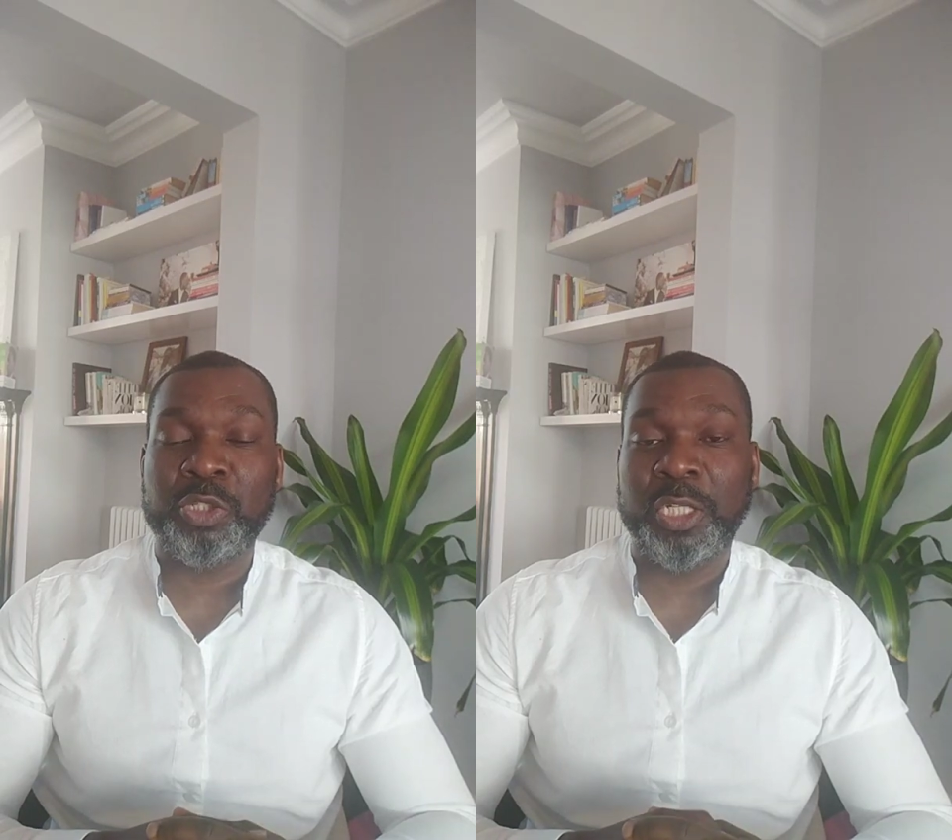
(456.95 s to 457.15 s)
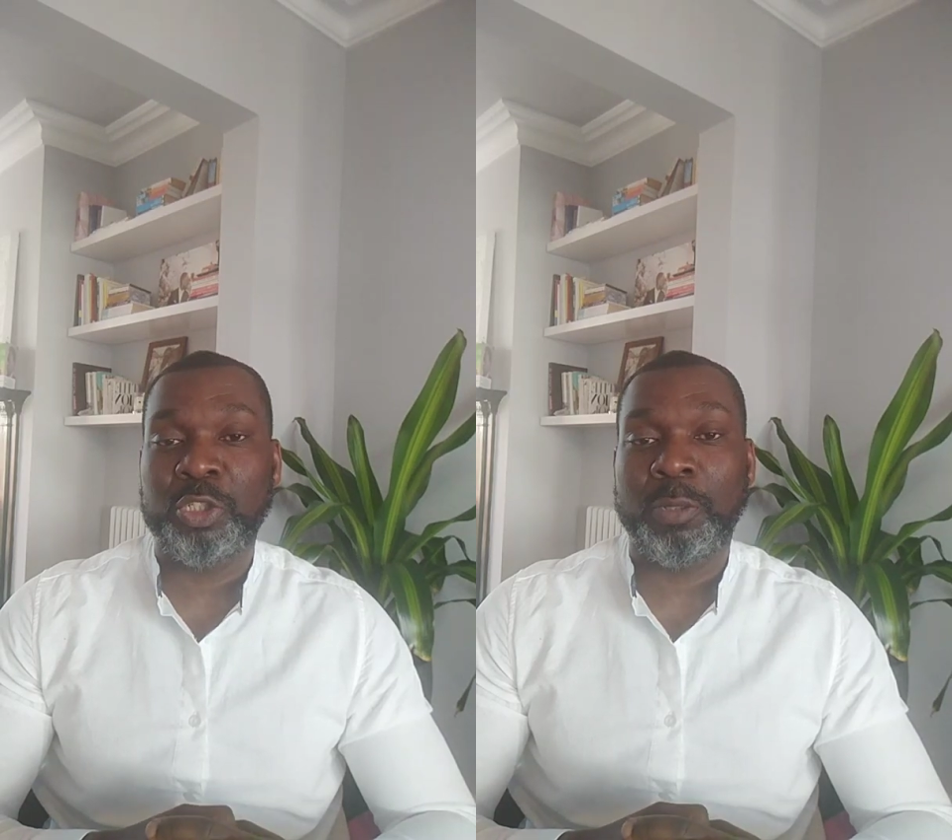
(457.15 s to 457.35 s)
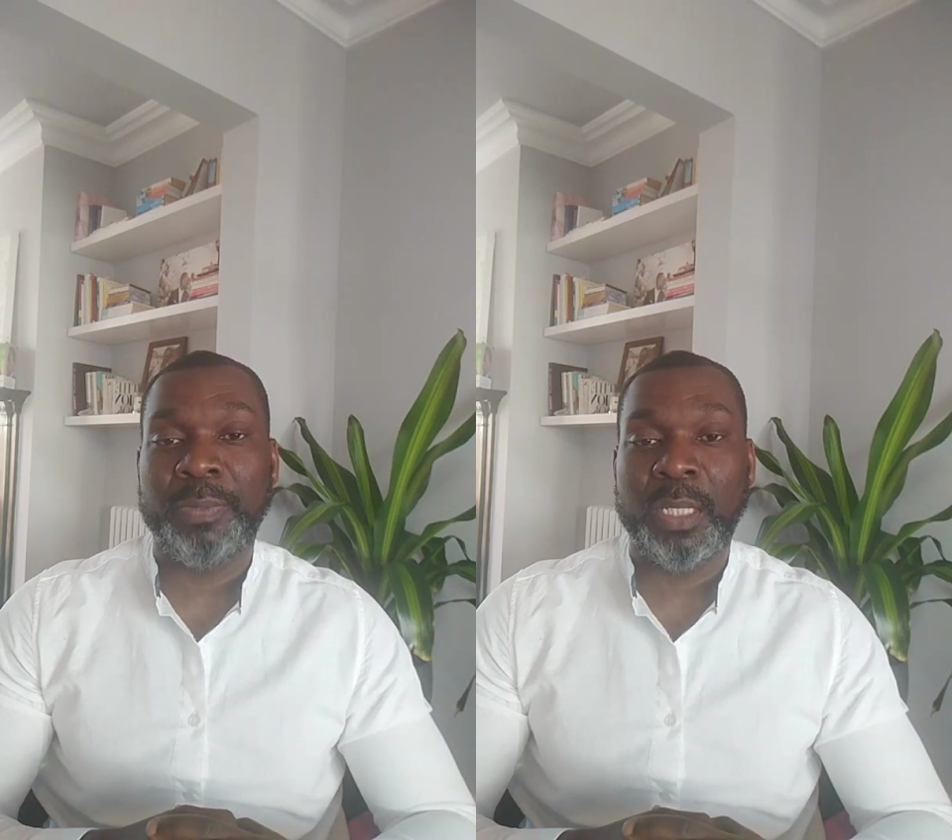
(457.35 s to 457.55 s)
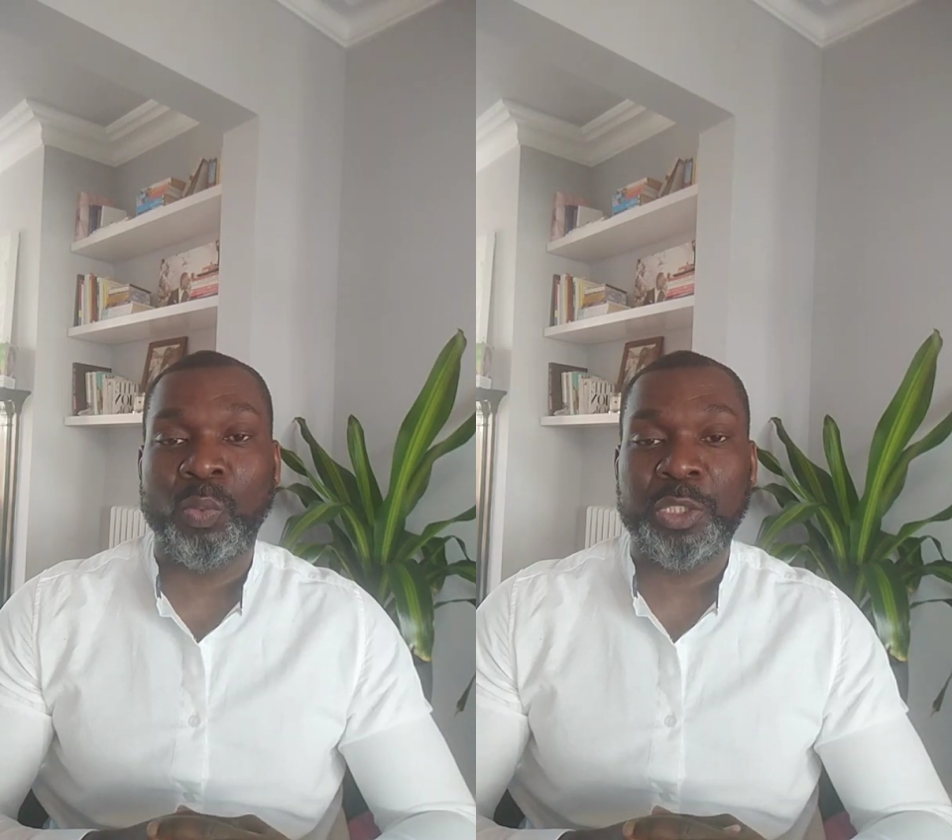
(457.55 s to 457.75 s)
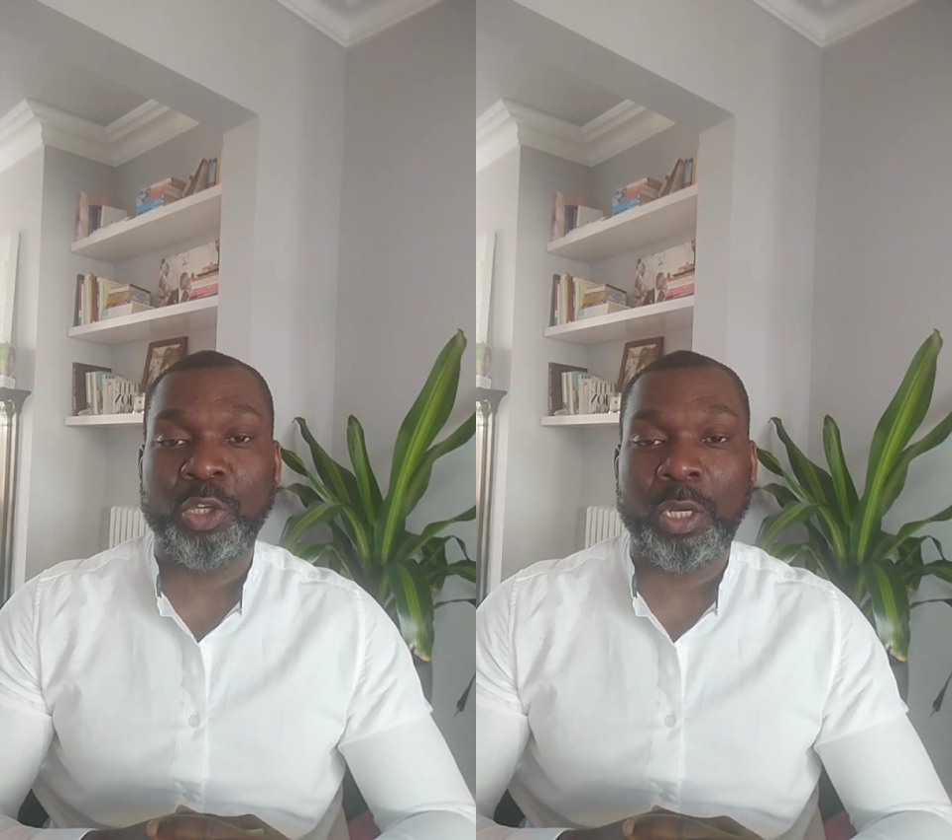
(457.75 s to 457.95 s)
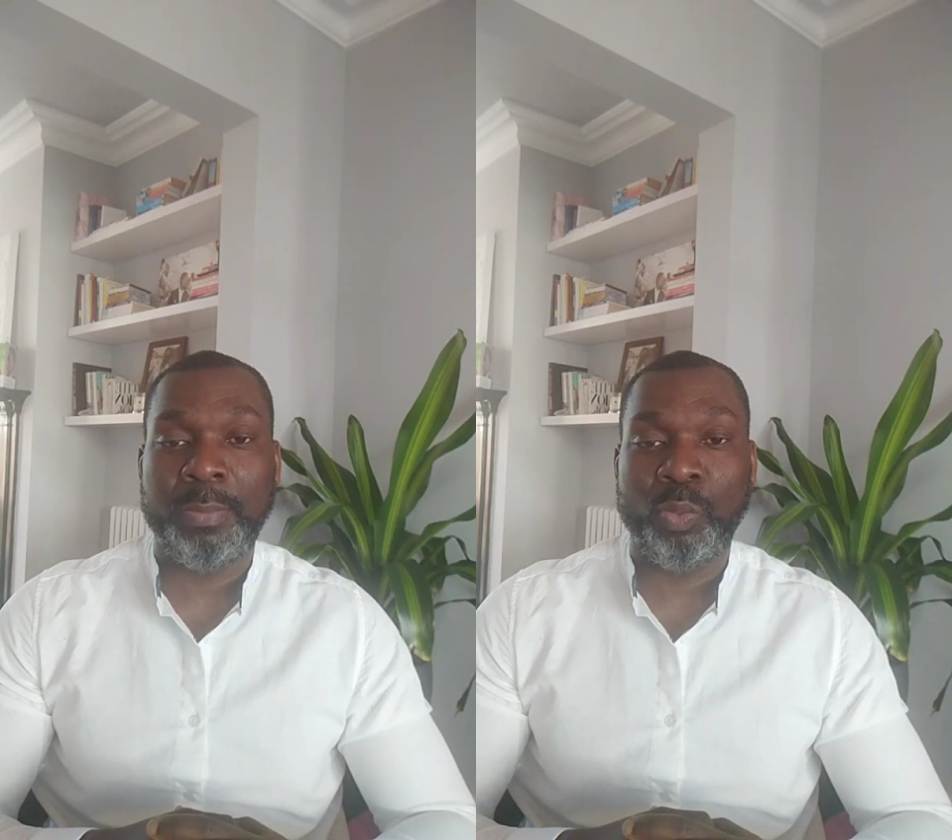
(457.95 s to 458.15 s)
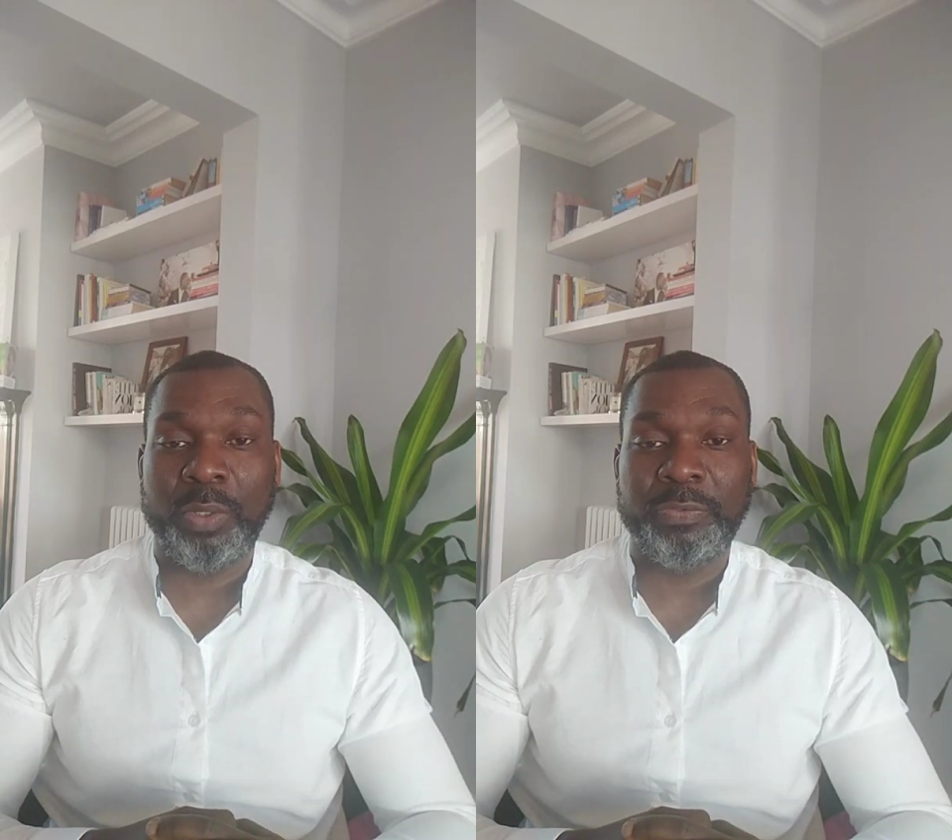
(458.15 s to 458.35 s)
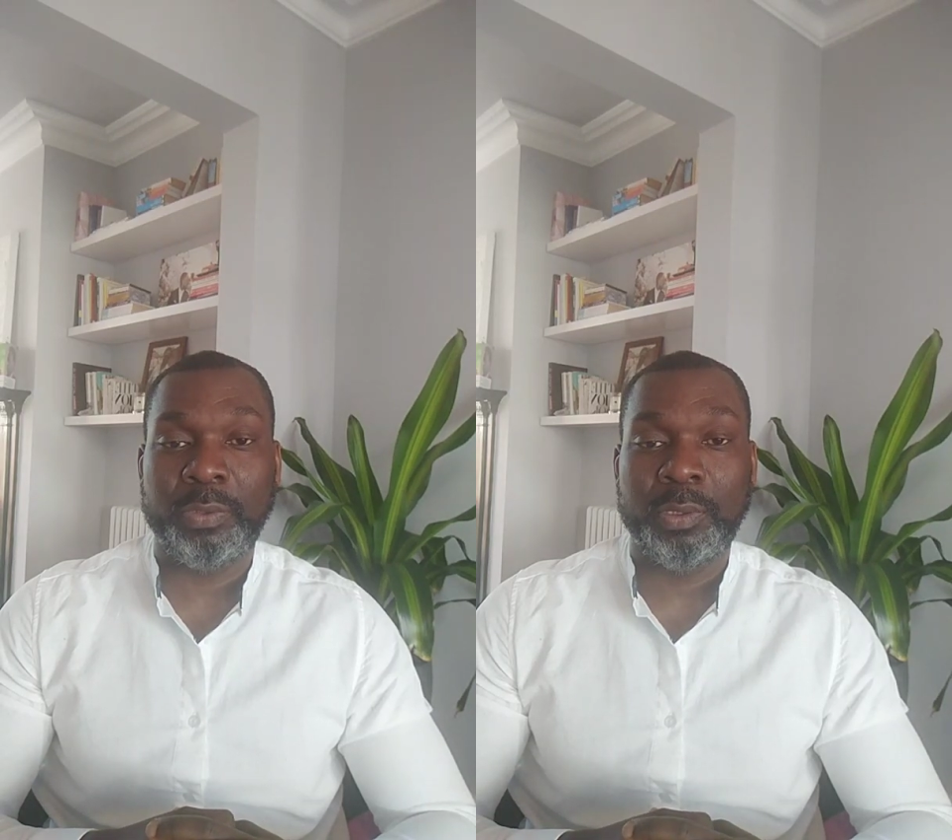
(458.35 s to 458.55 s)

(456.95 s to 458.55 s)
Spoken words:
the topic in which you're coming with.